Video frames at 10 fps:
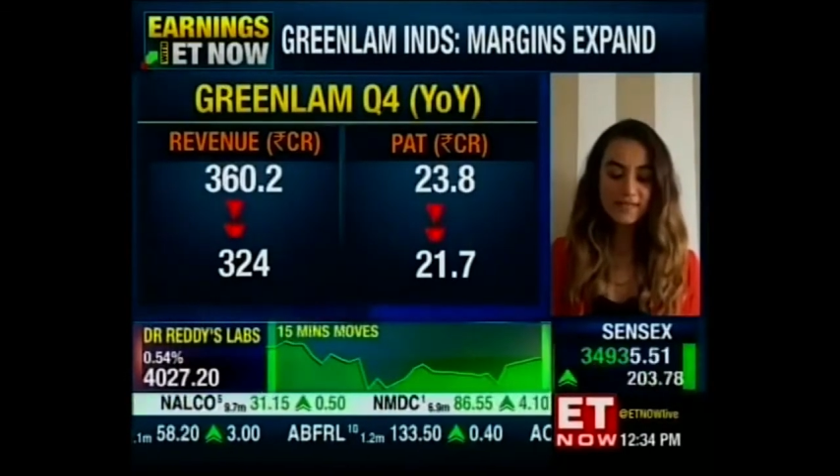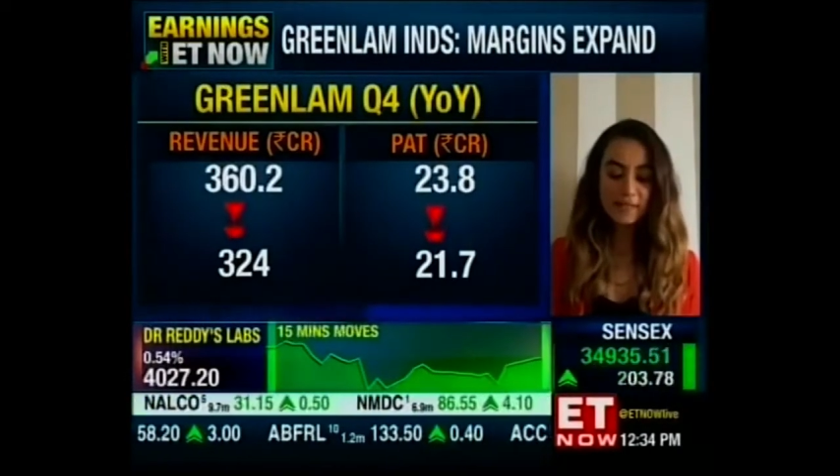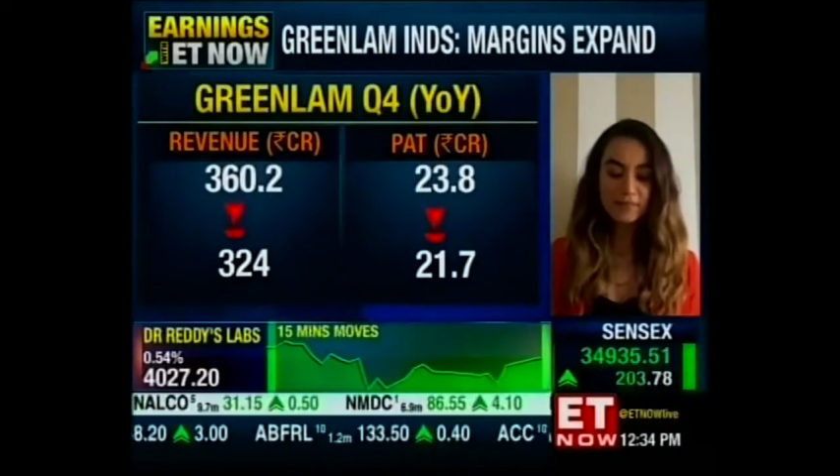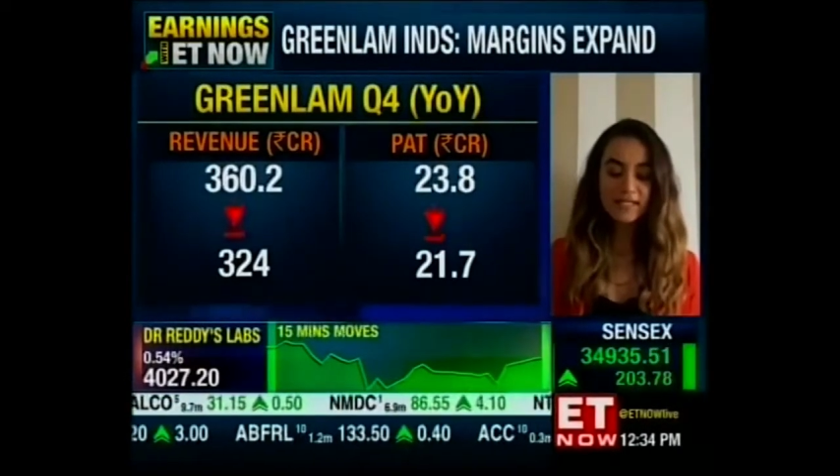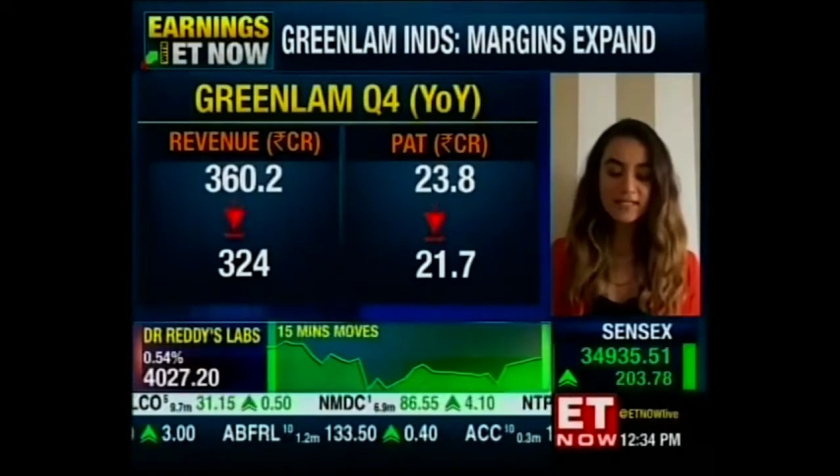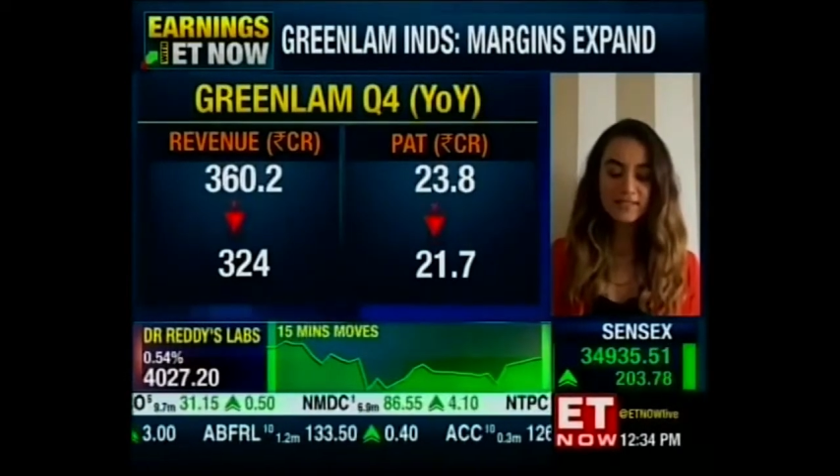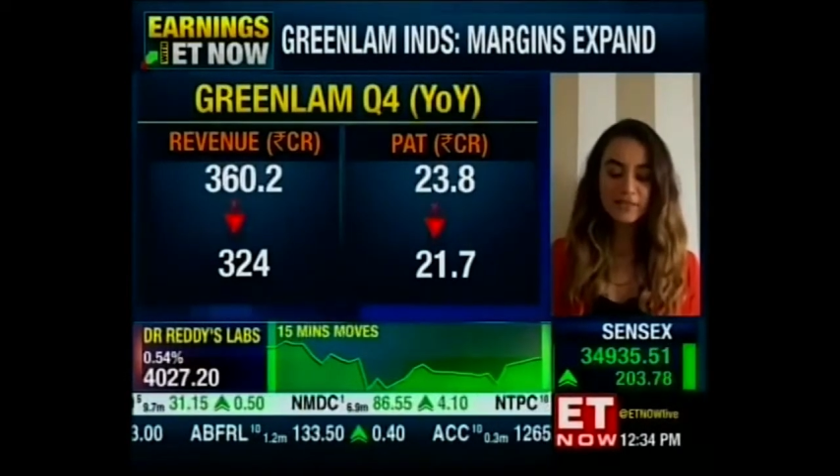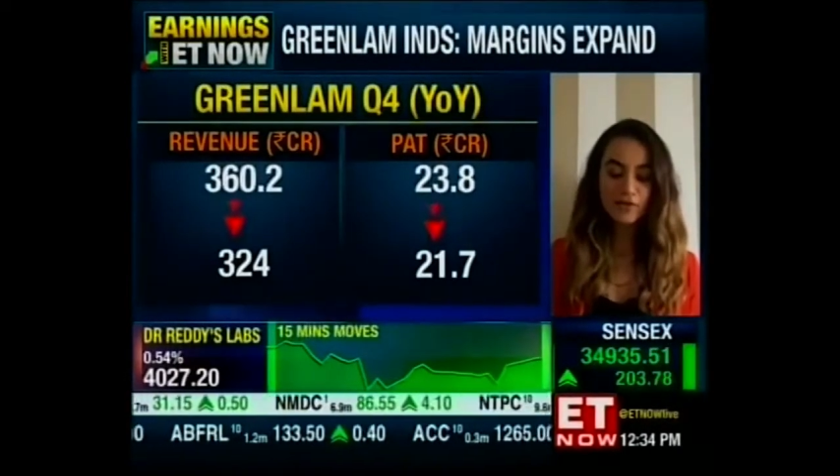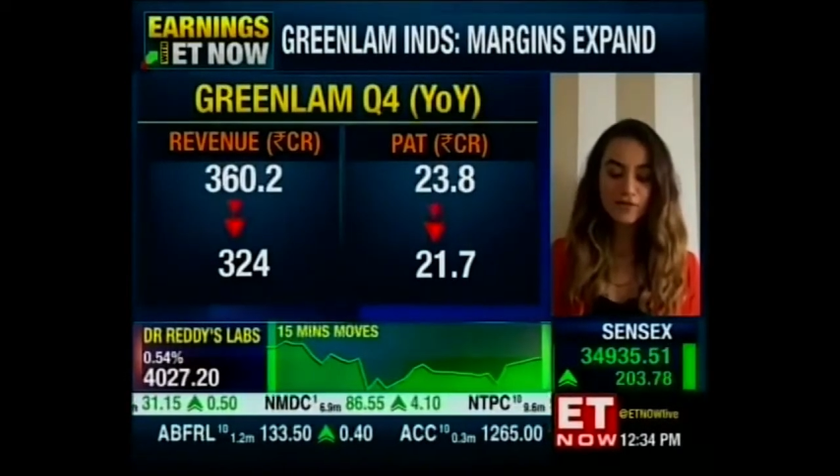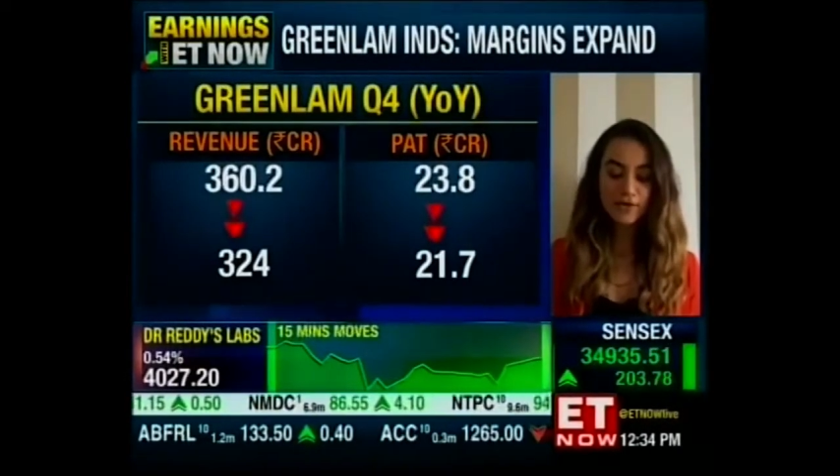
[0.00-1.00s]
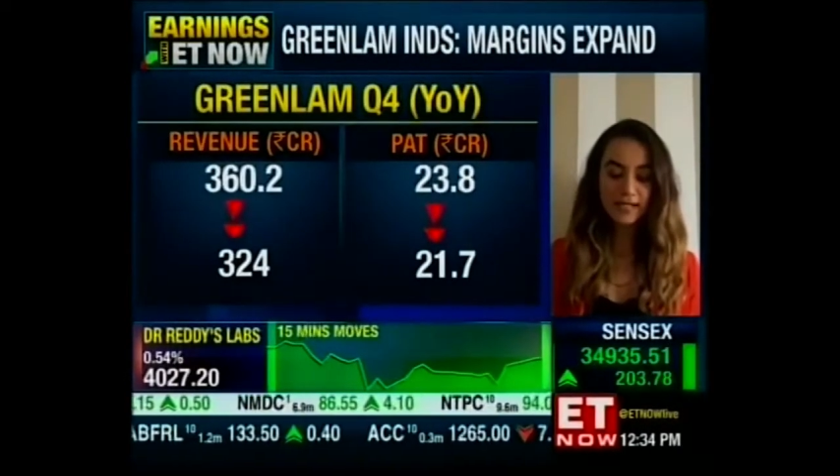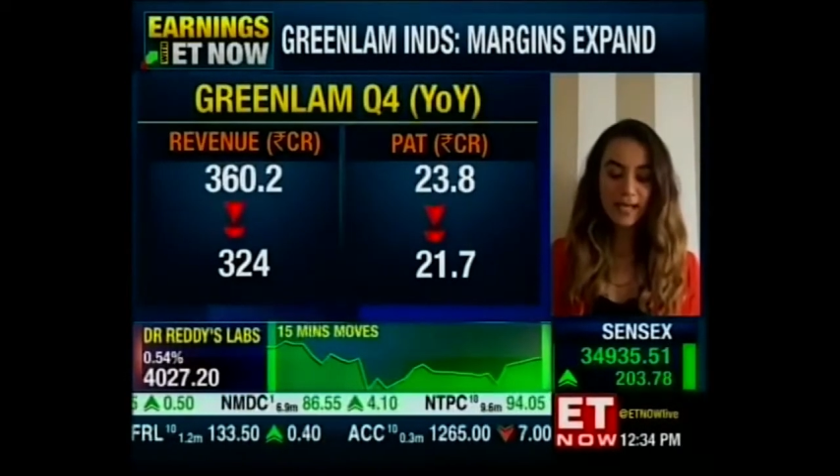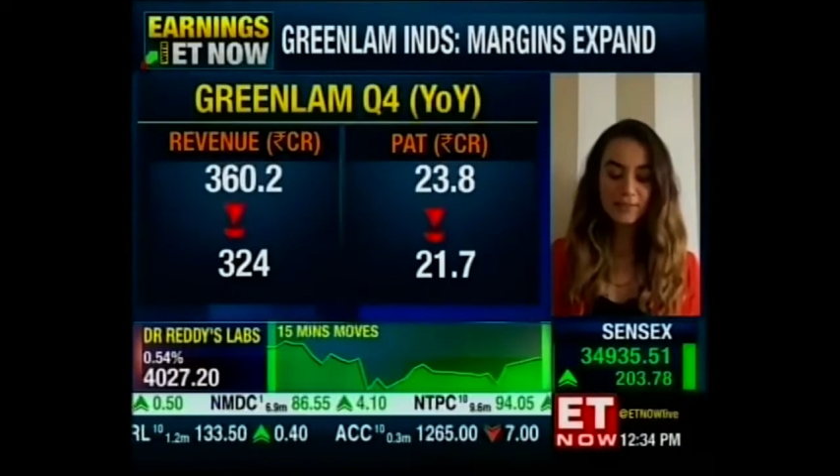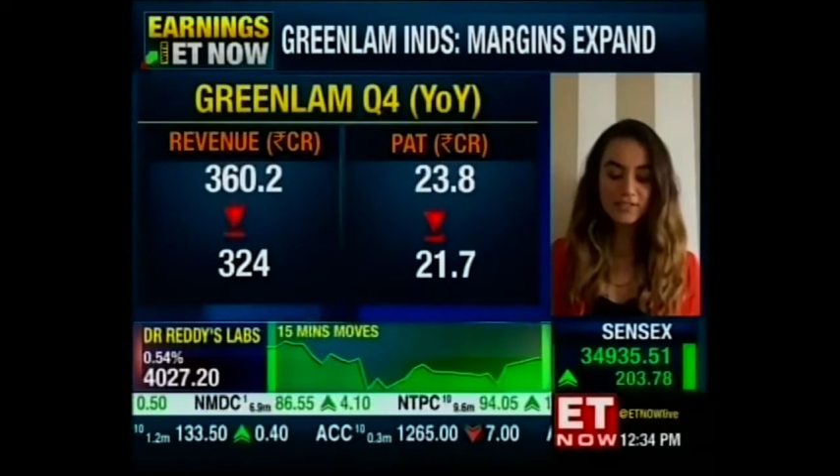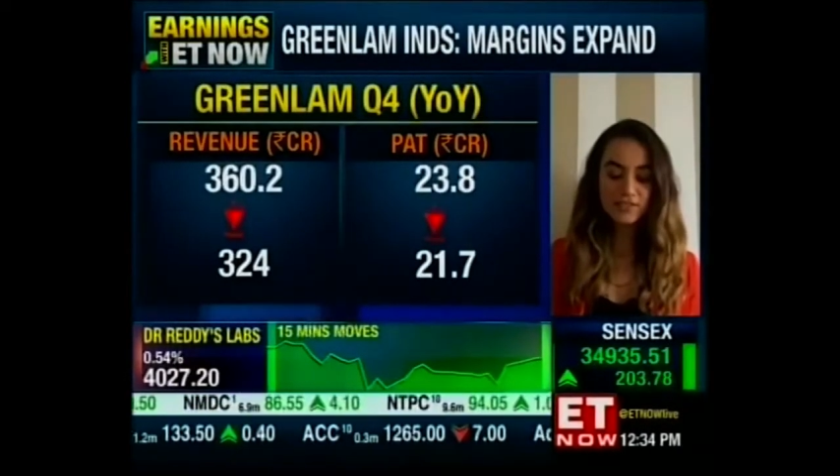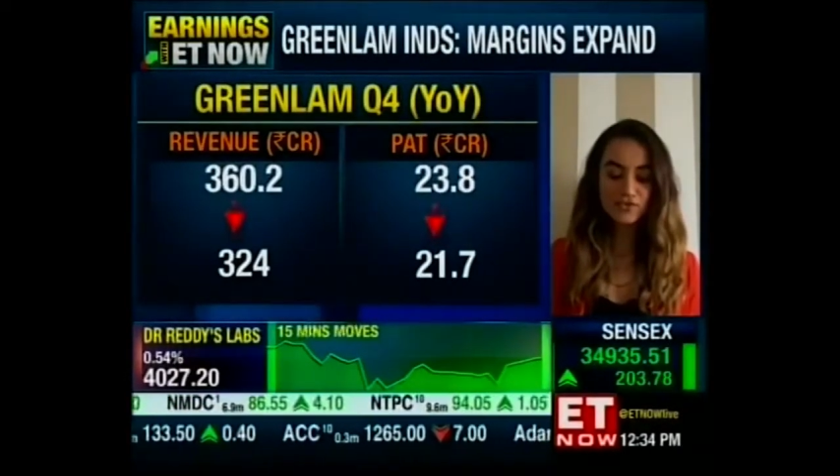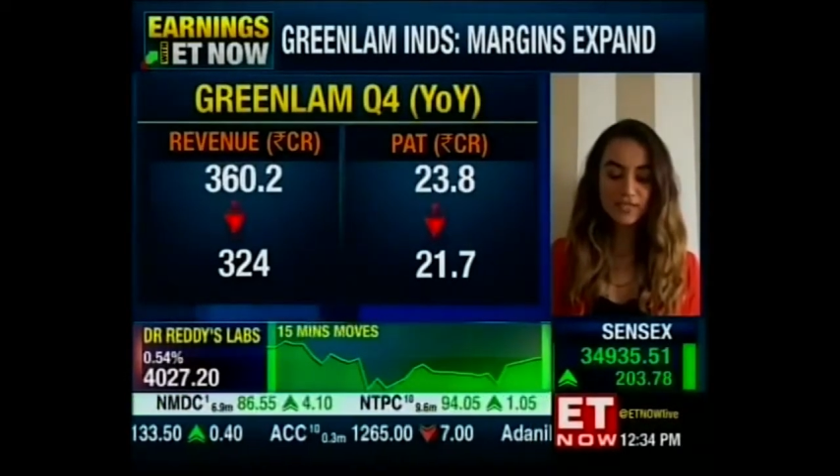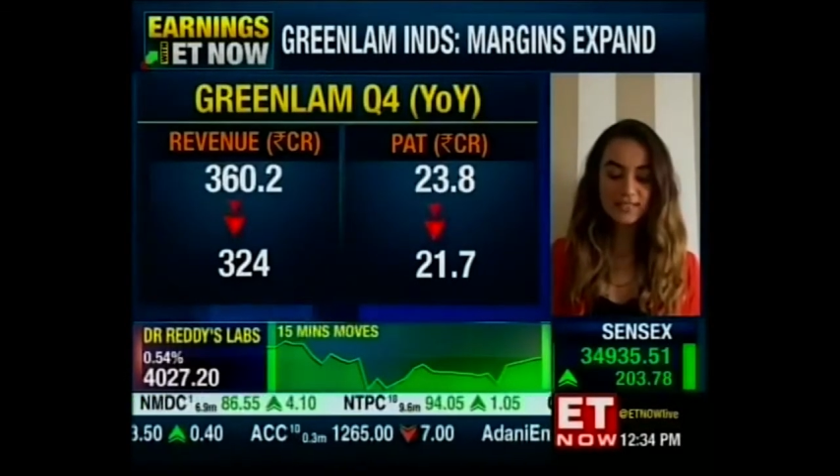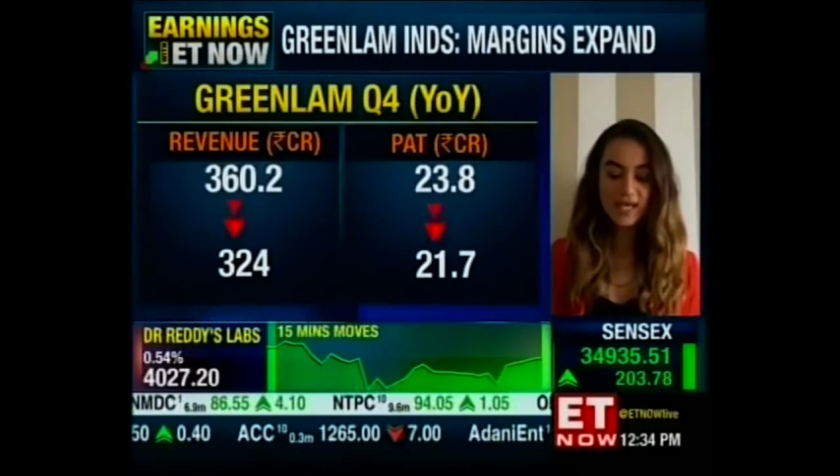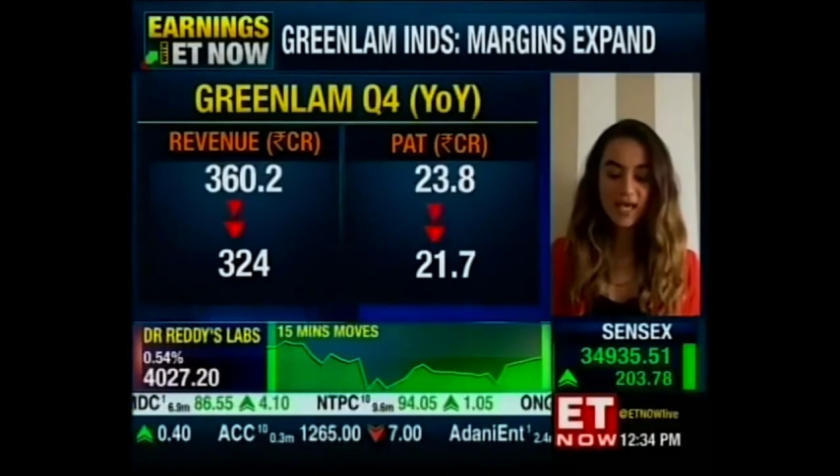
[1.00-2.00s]
the MD and CEO of Greenlam
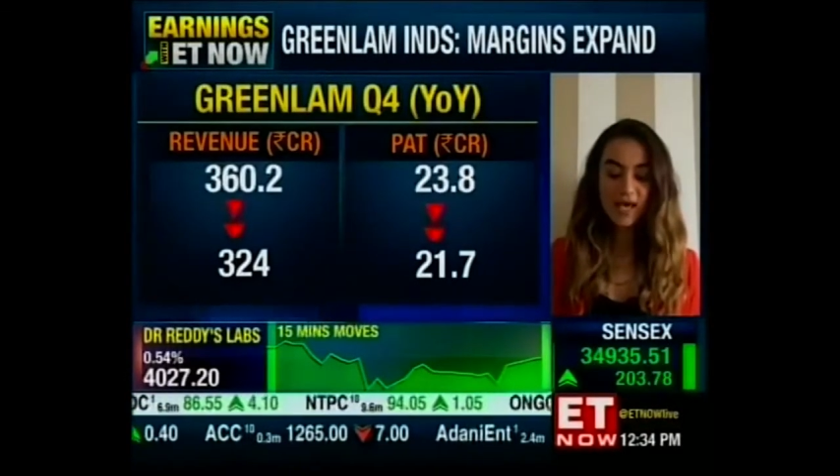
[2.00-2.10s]
Industries.